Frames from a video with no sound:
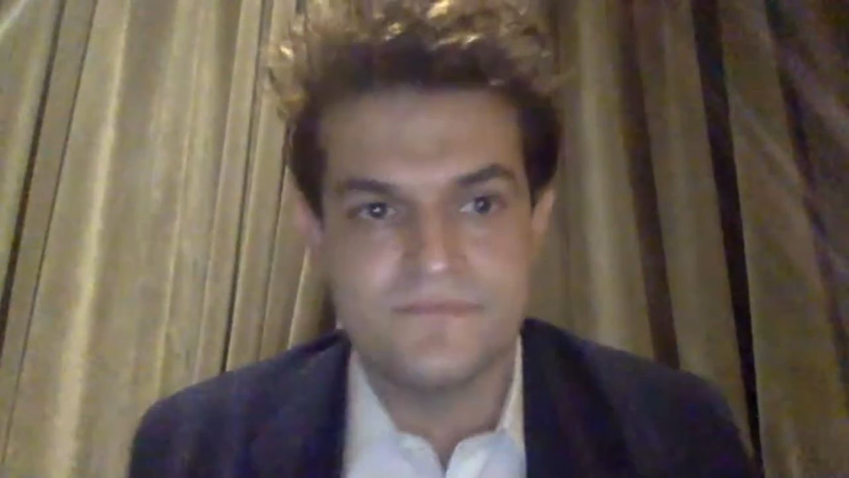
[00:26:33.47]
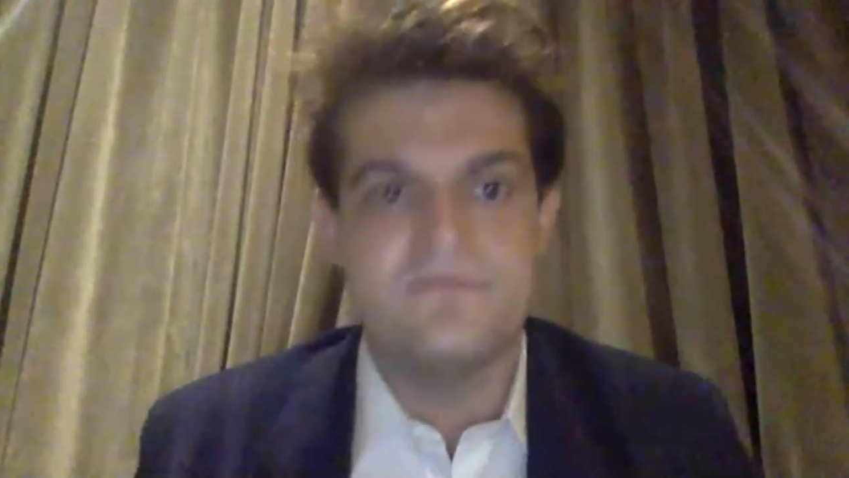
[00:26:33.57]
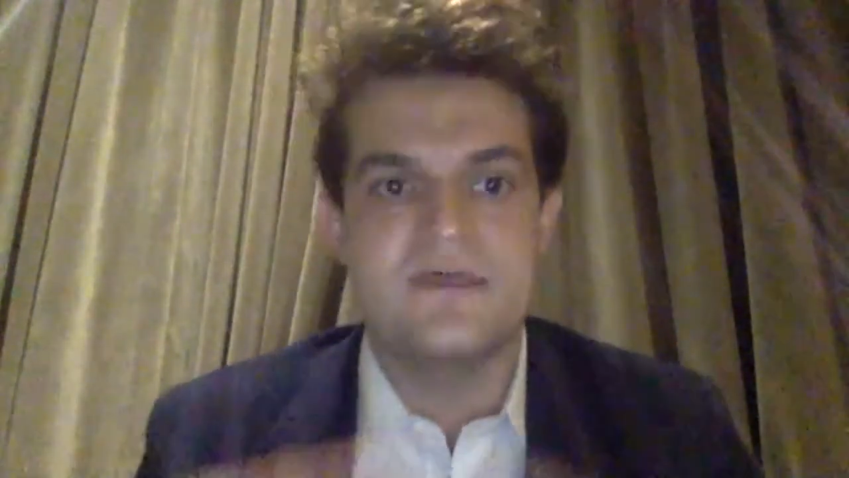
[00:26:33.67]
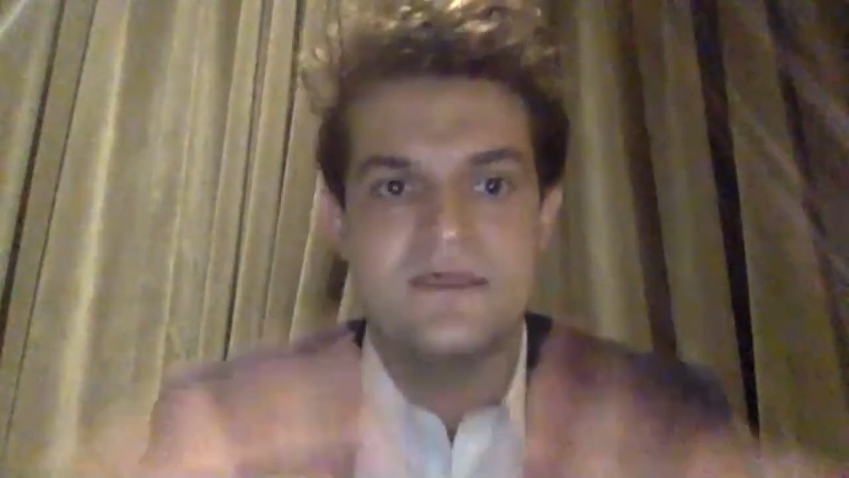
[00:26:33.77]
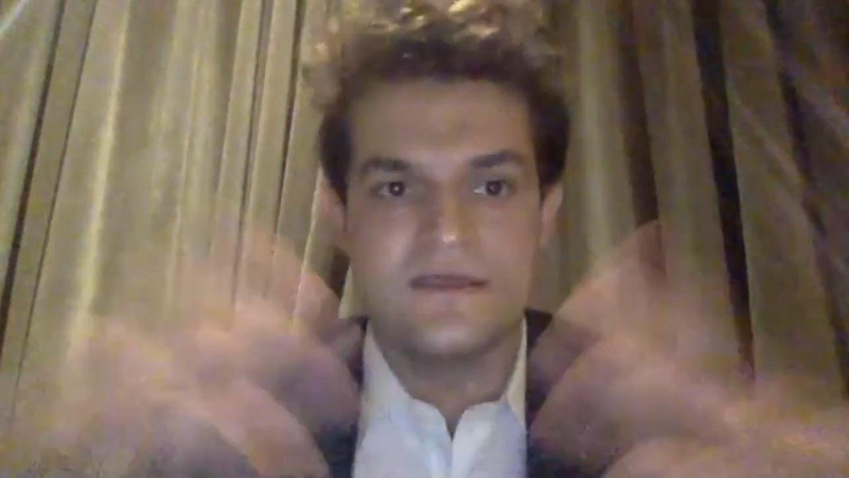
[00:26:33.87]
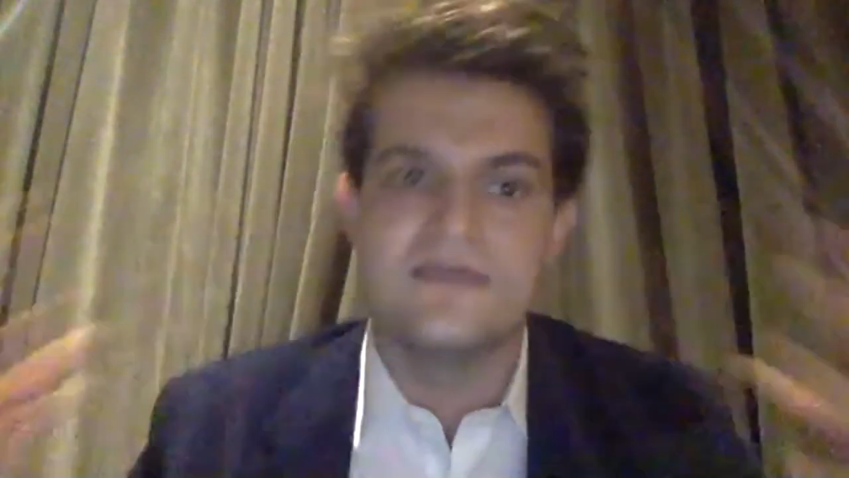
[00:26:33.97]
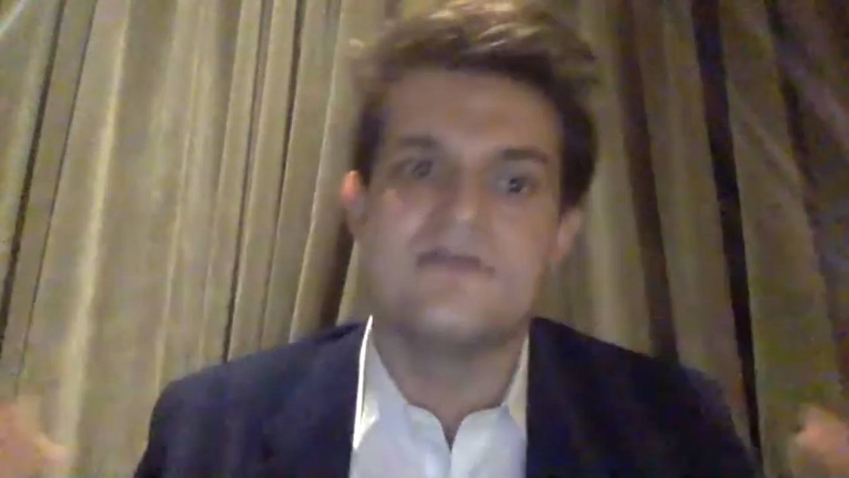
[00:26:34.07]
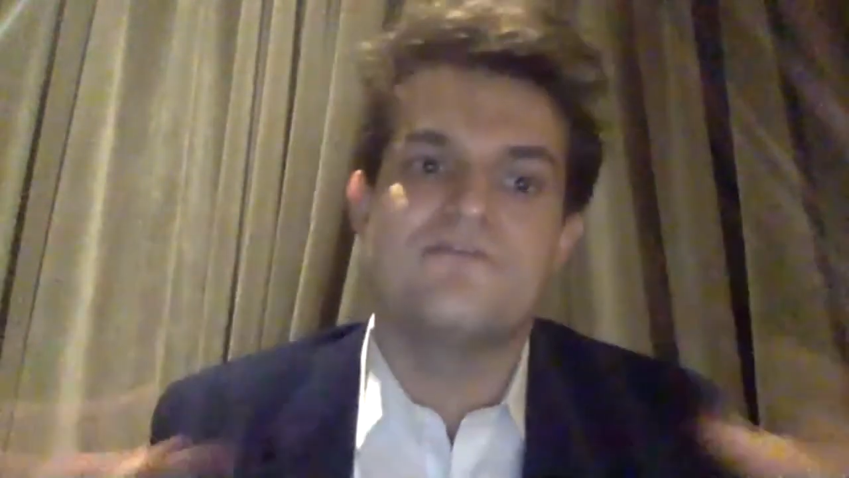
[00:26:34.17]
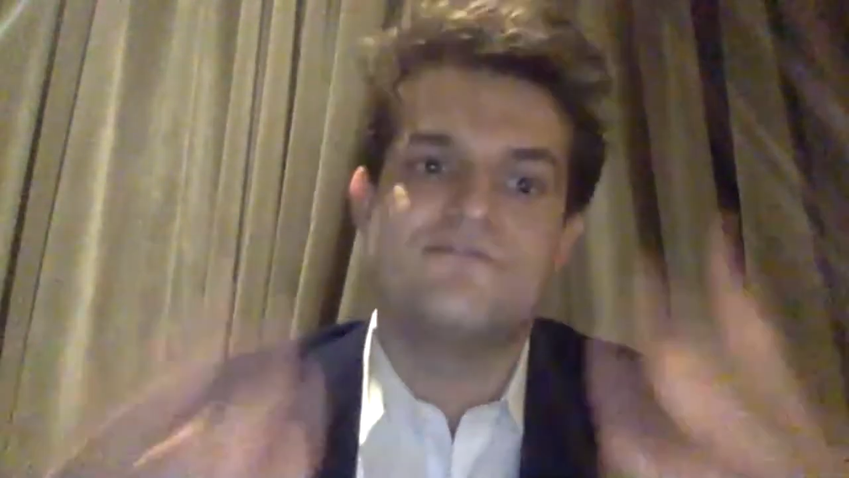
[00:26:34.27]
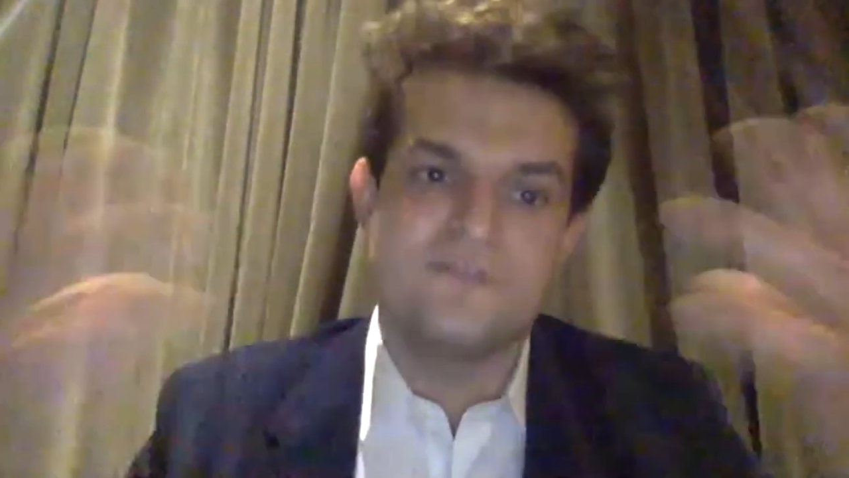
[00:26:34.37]
making a
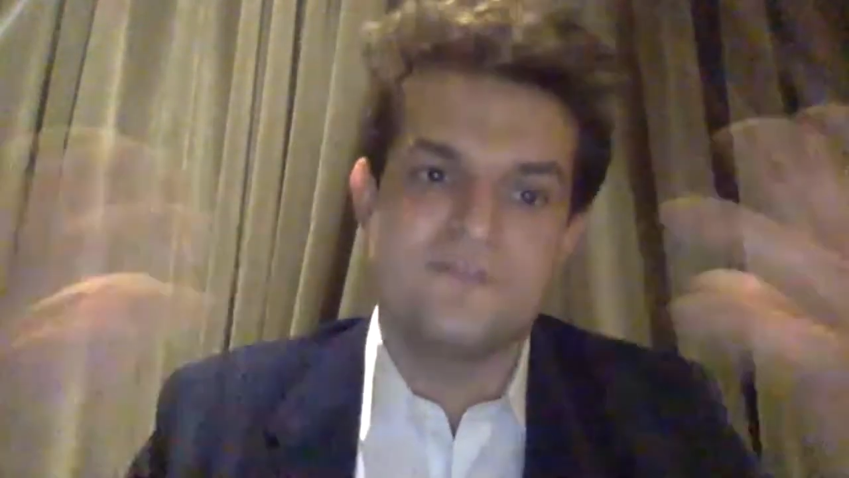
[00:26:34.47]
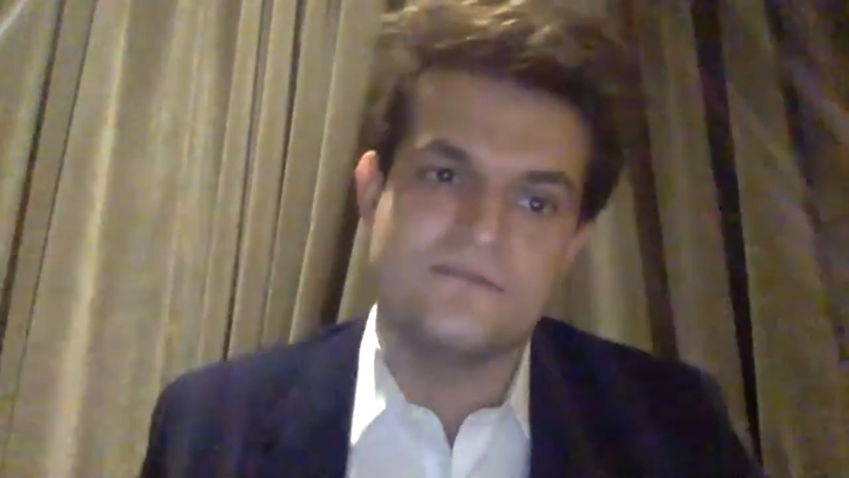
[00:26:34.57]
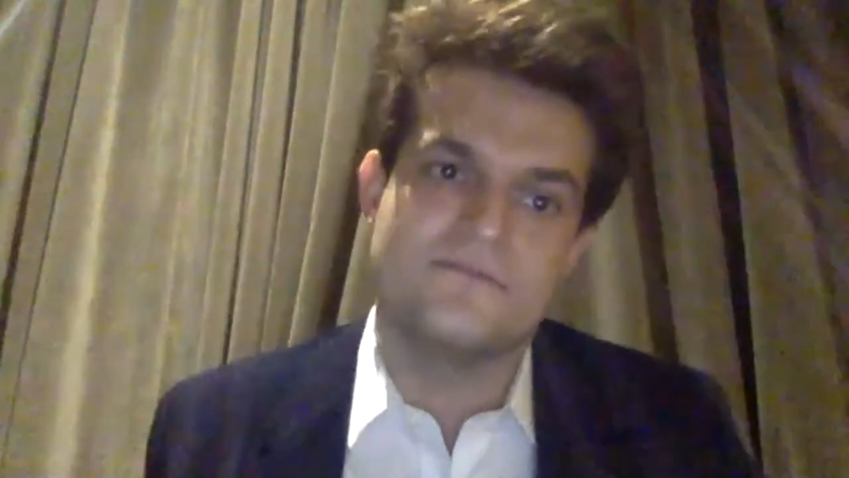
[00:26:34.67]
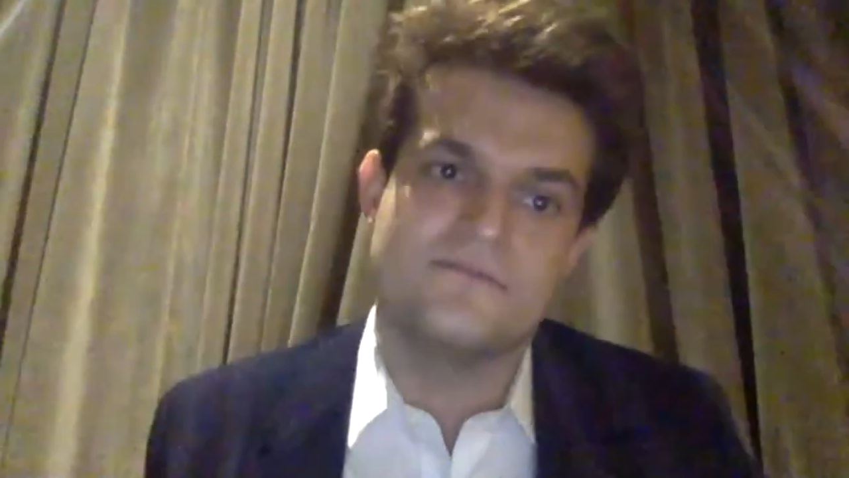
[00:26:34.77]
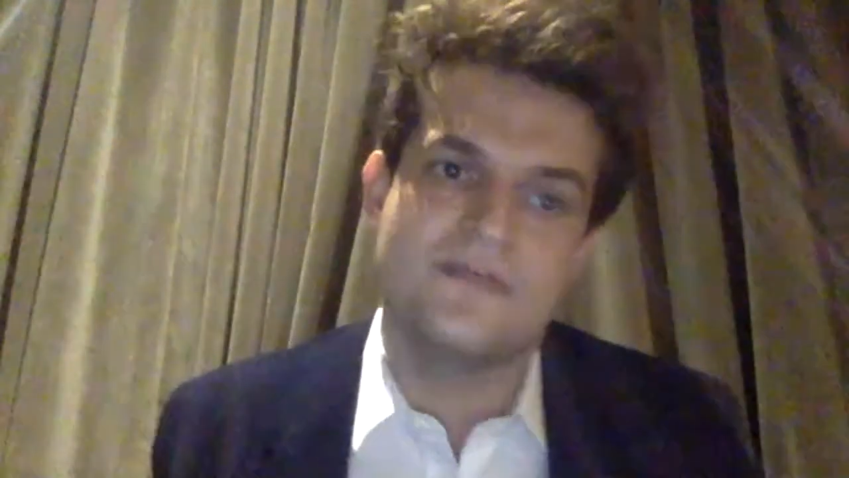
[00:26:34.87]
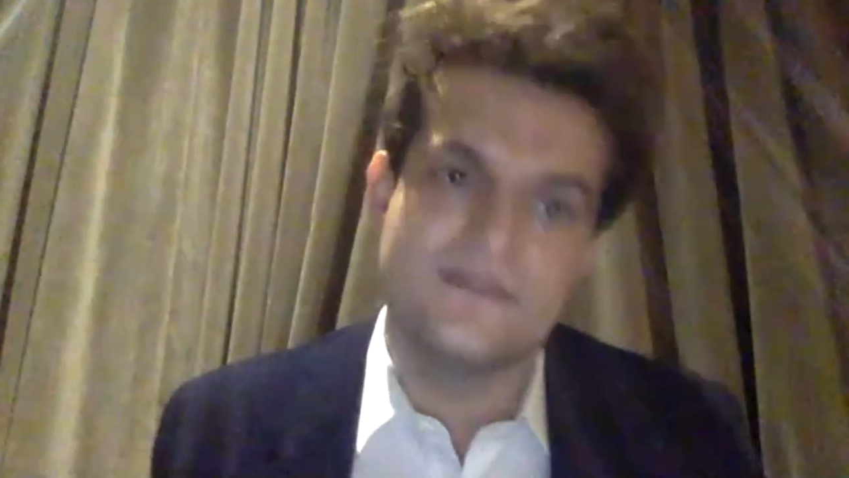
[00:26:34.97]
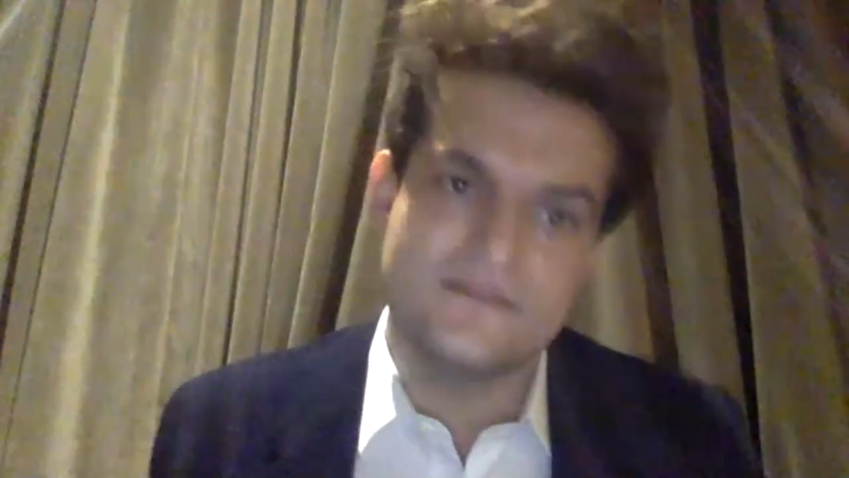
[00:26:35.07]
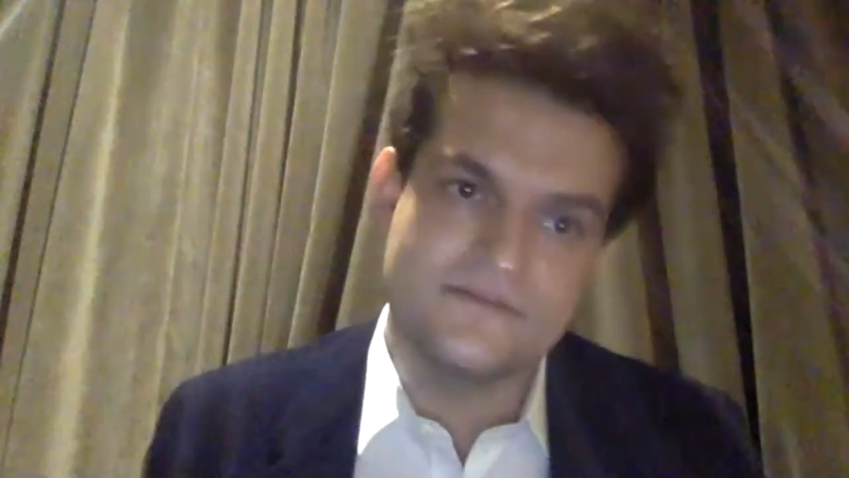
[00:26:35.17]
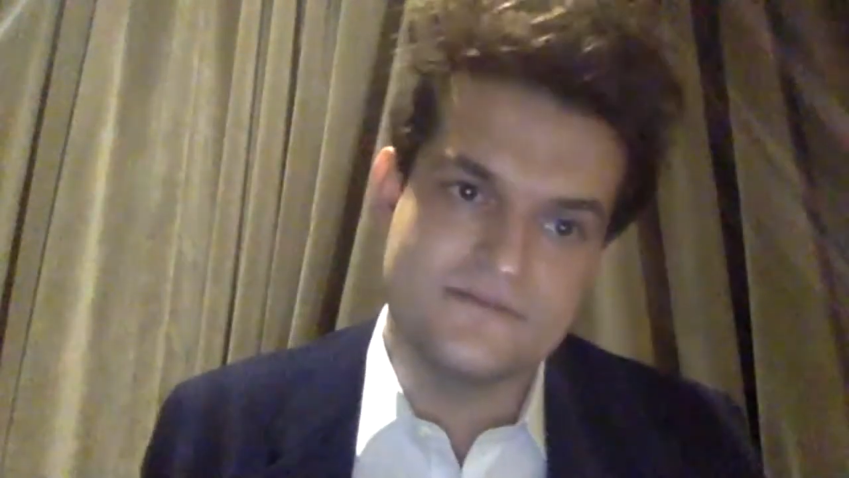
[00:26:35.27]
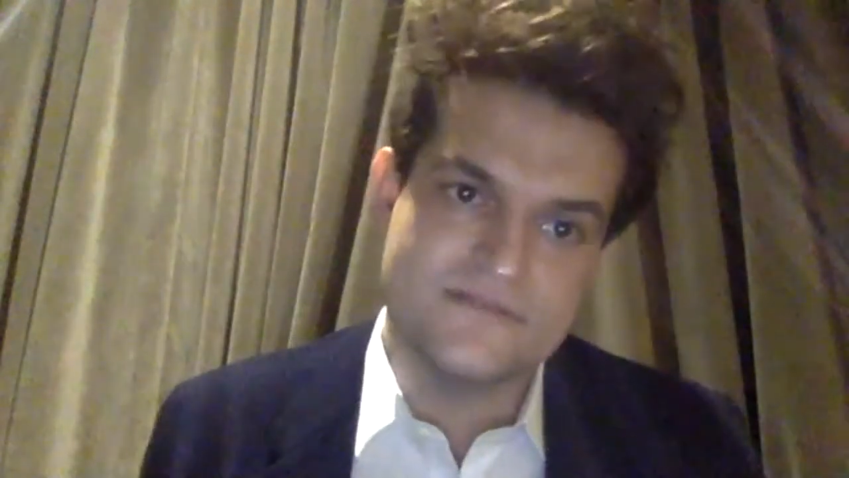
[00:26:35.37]
gift and